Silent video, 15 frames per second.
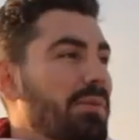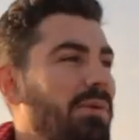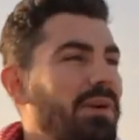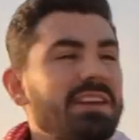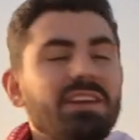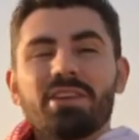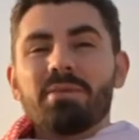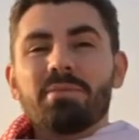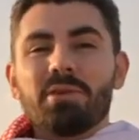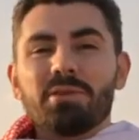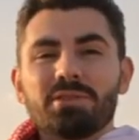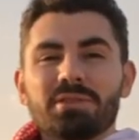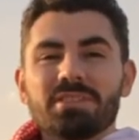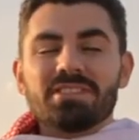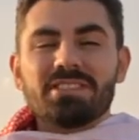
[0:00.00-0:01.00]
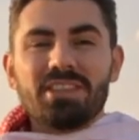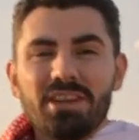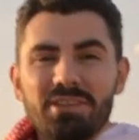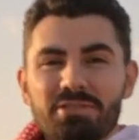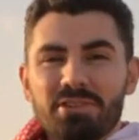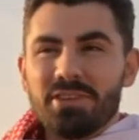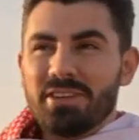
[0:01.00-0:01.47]
We're here about to
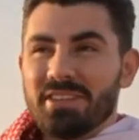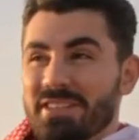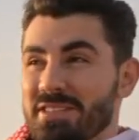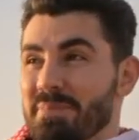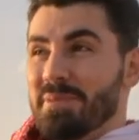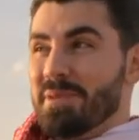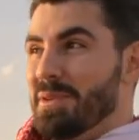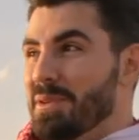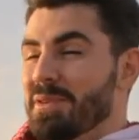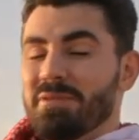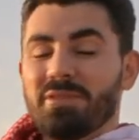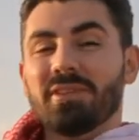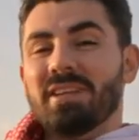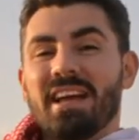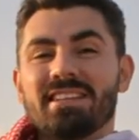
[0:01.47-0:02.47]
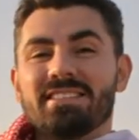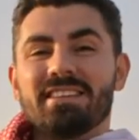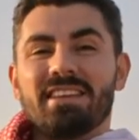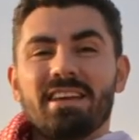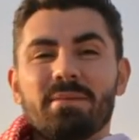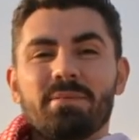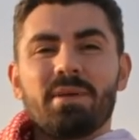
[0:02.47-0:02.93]
discover this beautiful
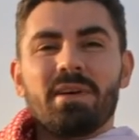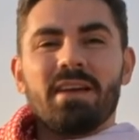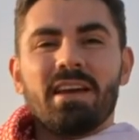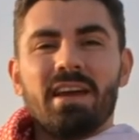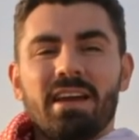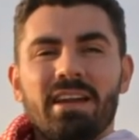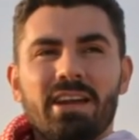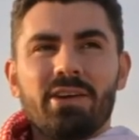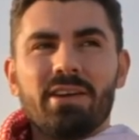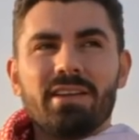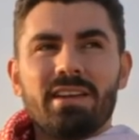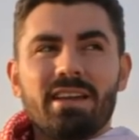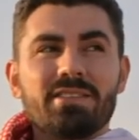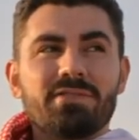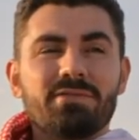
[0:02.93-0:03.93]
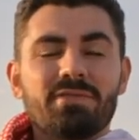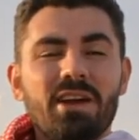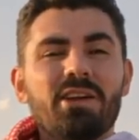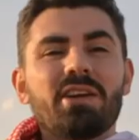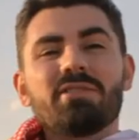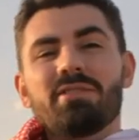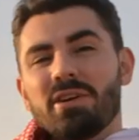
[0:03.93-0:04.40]
landscape, an area that is
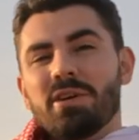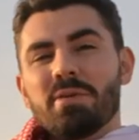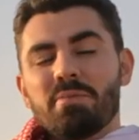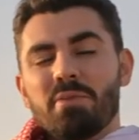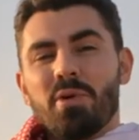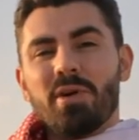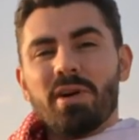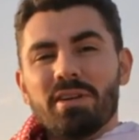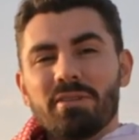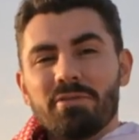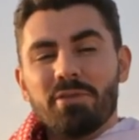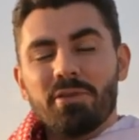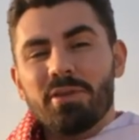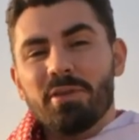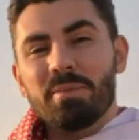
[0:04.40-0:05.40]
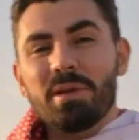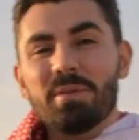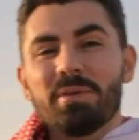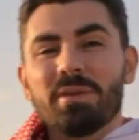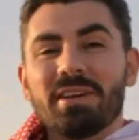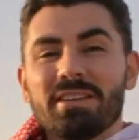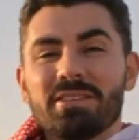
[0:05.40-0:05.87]
very, very important for the
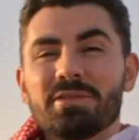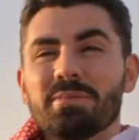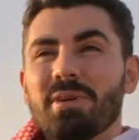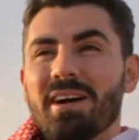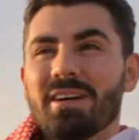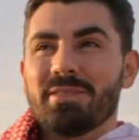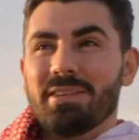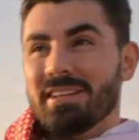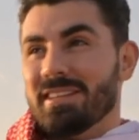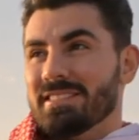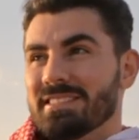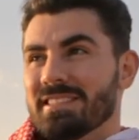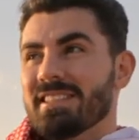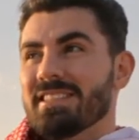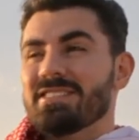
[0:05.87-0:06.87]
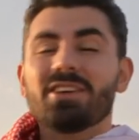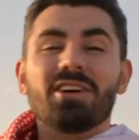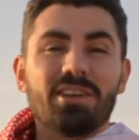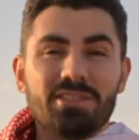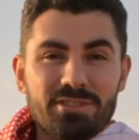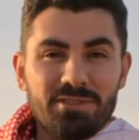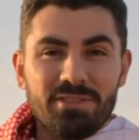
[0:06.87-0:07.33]
people in Dubai because it is a
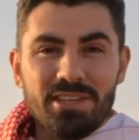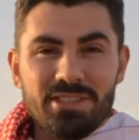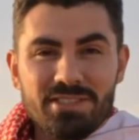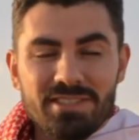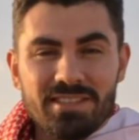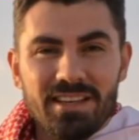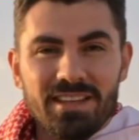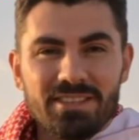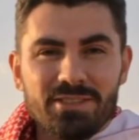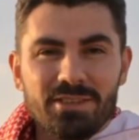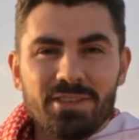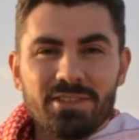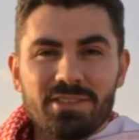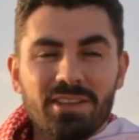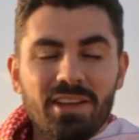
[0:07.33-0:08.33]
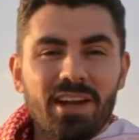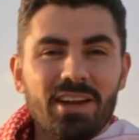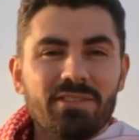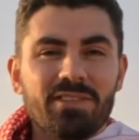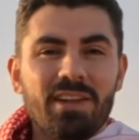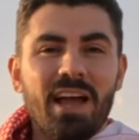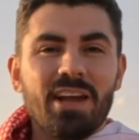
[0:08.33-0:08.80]
conservation site. So there's a lot
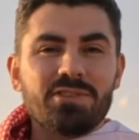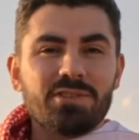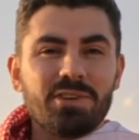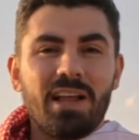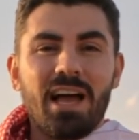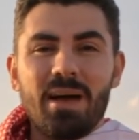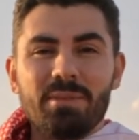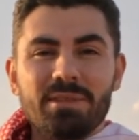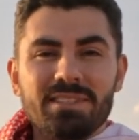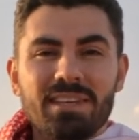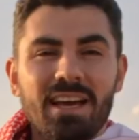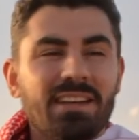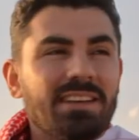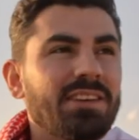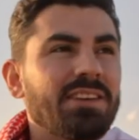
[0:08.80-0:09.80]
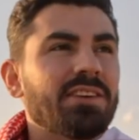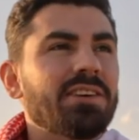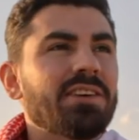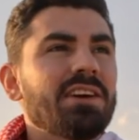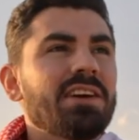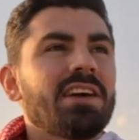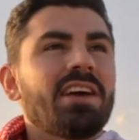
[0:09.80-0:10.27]
of natural habitat
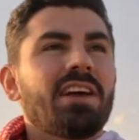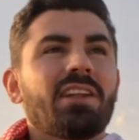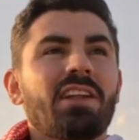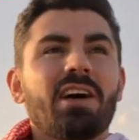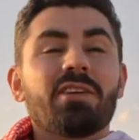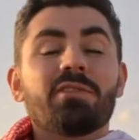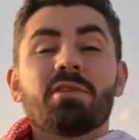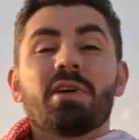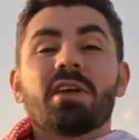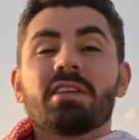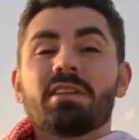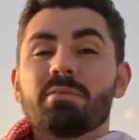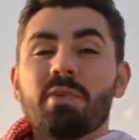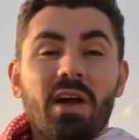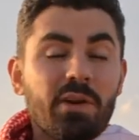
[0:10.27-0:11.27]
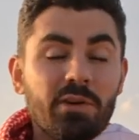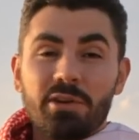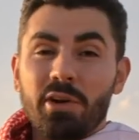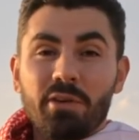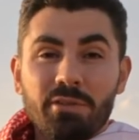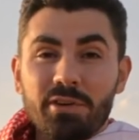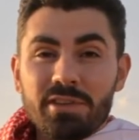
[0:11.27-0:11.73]
here, a lot of
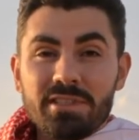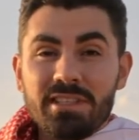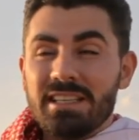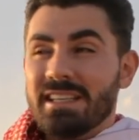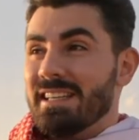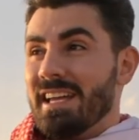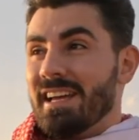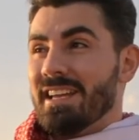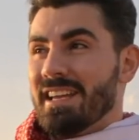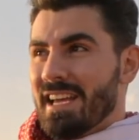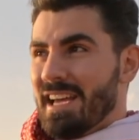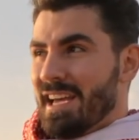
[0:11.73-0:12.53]
biodiversity that